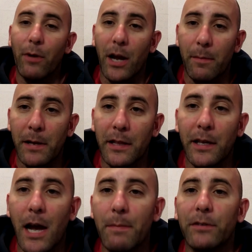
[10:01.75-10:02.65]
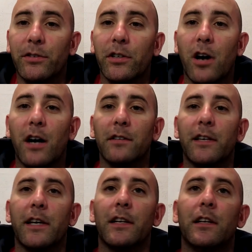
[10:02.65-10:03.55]
recommend it. The guy makes good
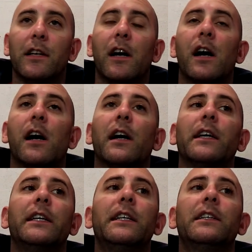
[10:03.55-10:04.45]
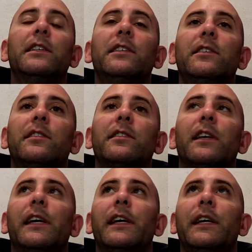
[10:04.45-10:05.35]
content. He is
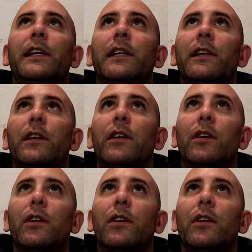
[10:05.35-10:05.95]
in